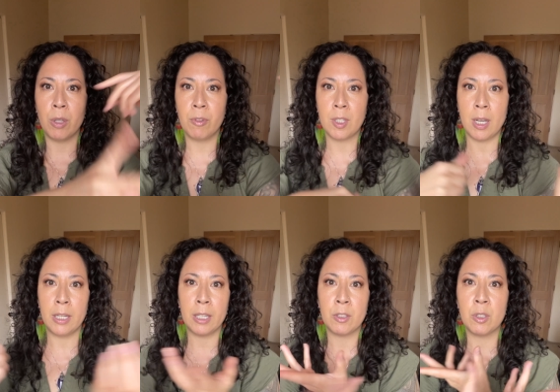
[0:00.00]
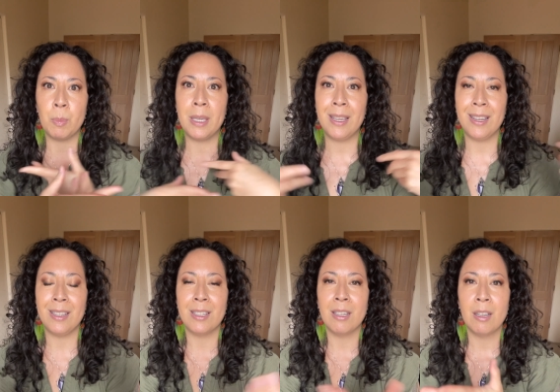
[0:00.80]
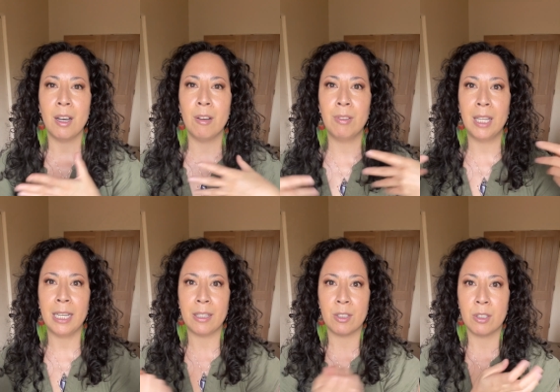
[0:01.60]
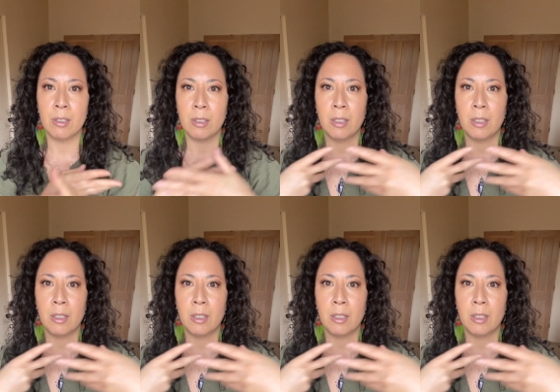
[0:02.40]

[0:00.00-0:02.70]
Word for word: the photonic speed of light,